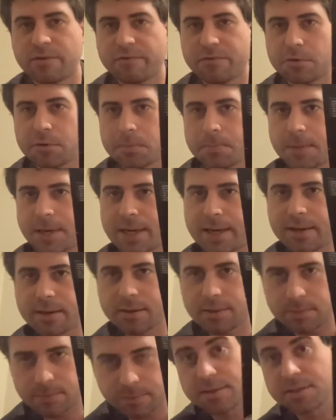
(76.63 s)
fold
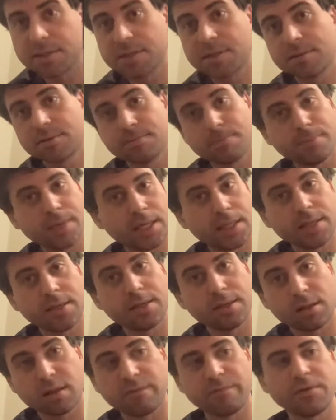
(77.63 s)
back as many
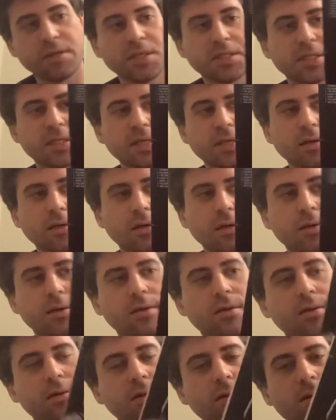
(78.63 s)
in the VC
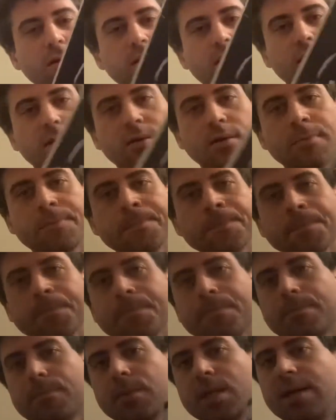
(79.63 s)

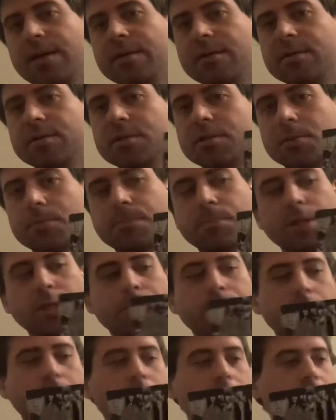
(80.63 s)
and
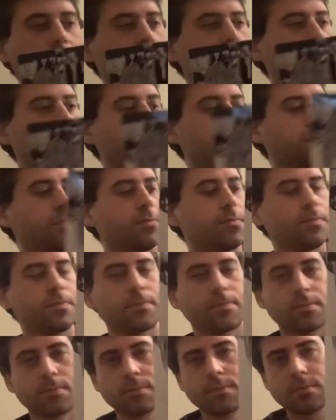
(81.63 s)
people
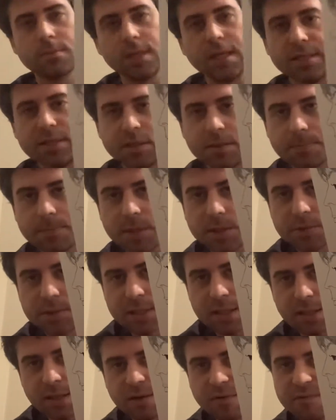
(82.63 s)
into
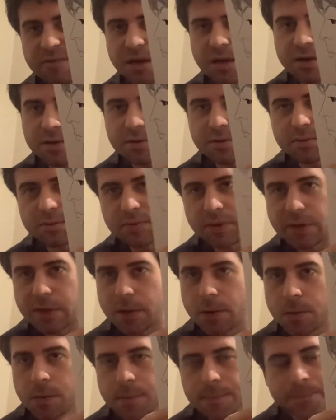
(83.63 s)
music and vinyl
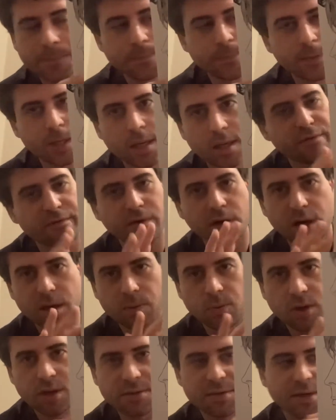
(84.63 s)
know. Very
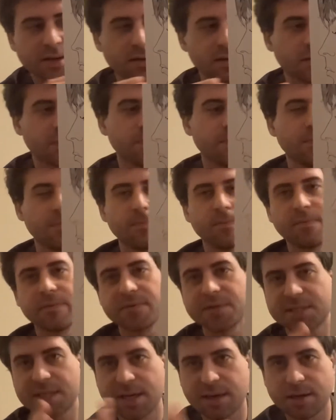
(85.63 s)
well done.
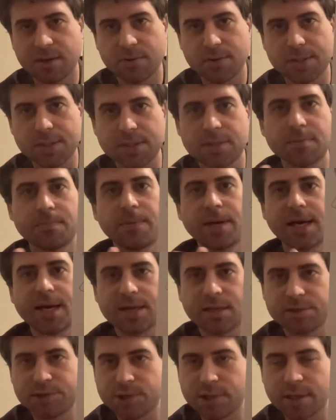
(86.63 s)
Sound,
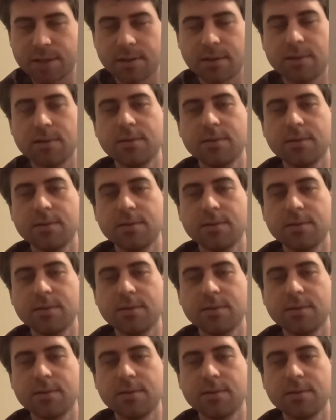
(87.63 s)
packaging,